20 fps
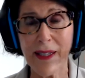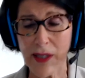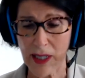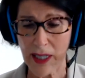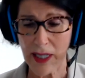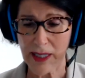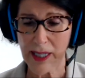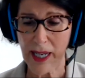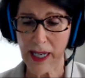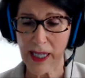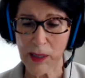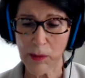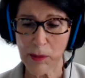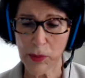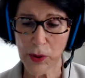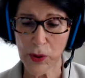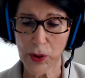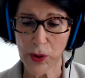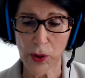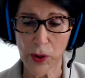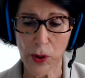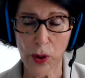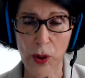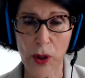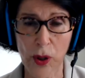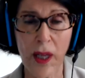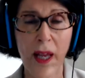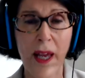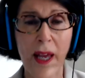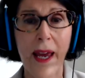an attainable
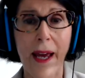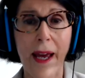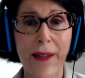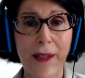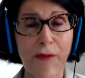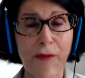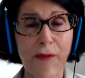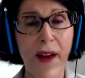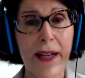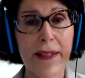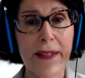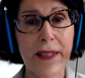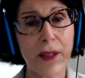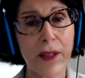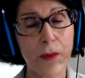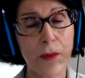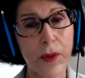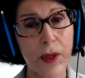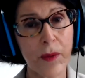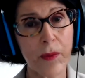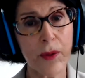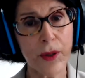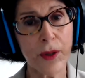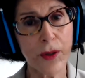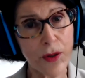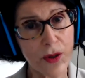goal. And the fact that we were